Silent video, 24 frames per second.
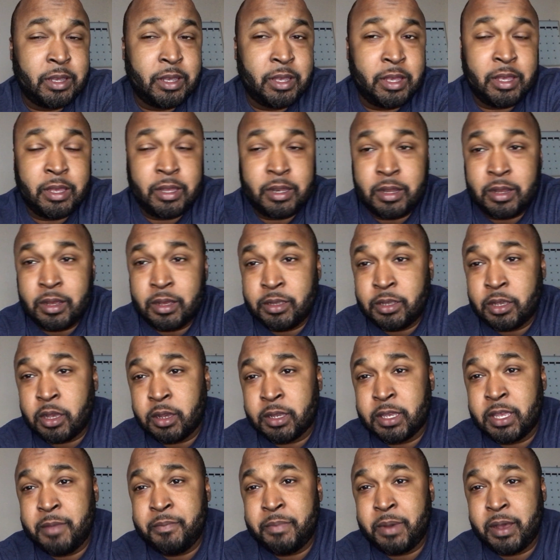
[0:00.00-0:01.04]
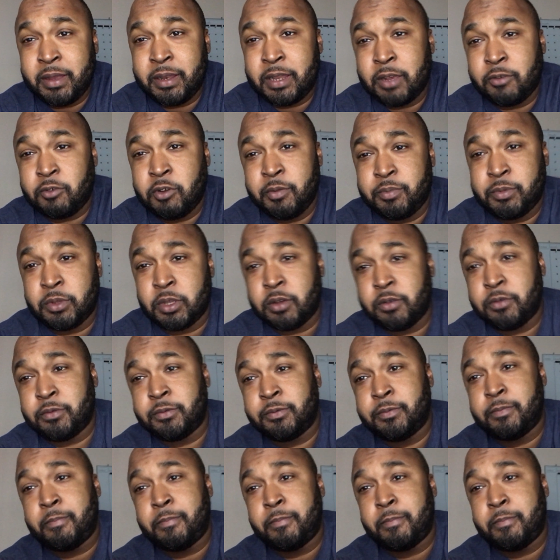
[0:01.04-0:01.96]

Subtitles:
and y'all keep buying that crypto.